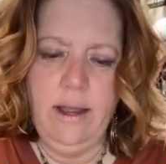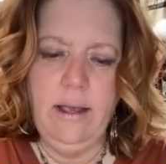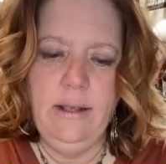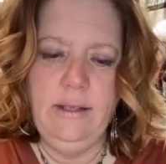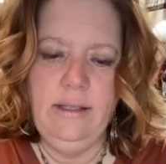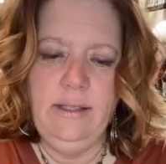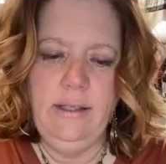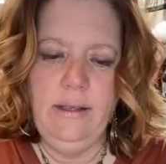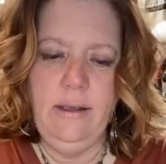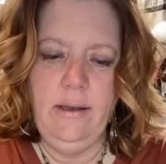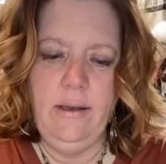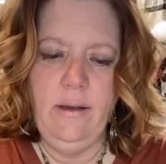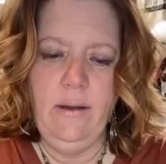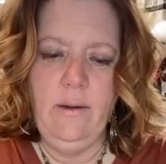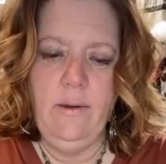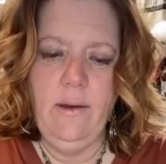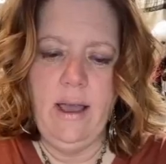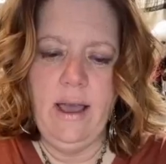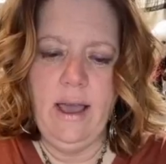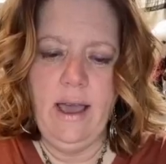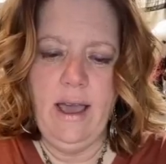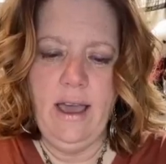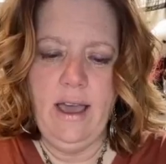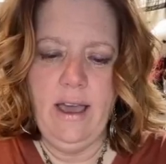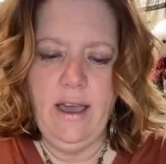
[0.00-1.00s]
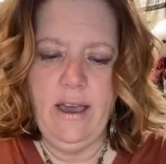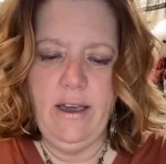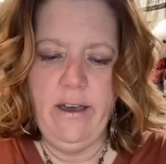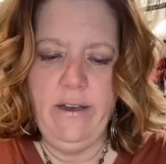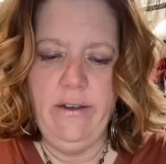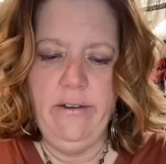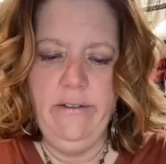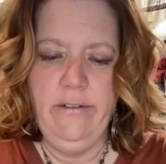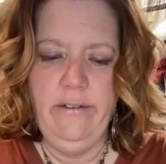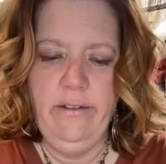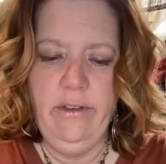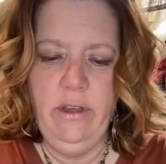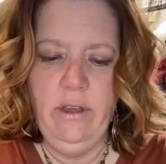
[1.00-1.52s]
right, so I
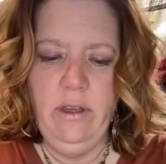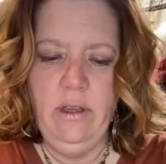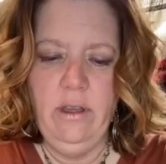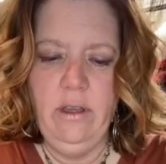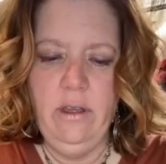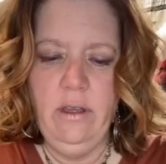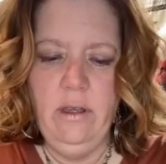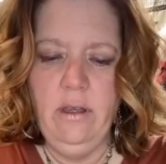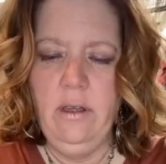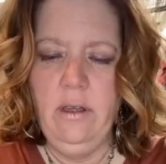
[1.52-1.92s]
have,